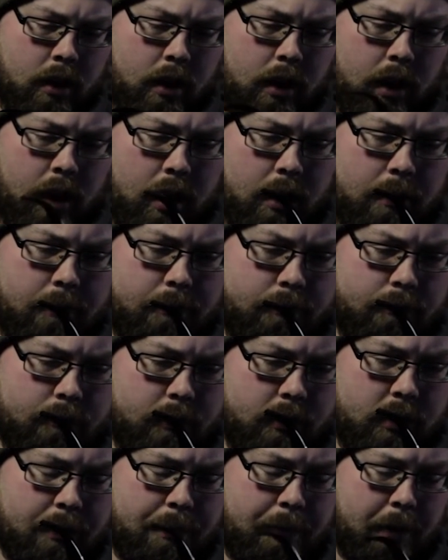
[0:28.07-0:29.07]

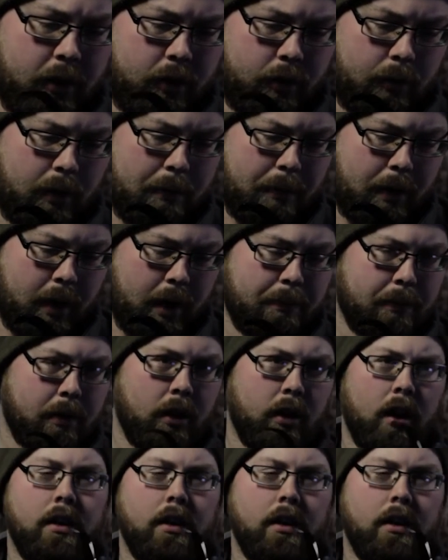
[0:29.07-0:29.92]
It's a pretty sweet pipe, though.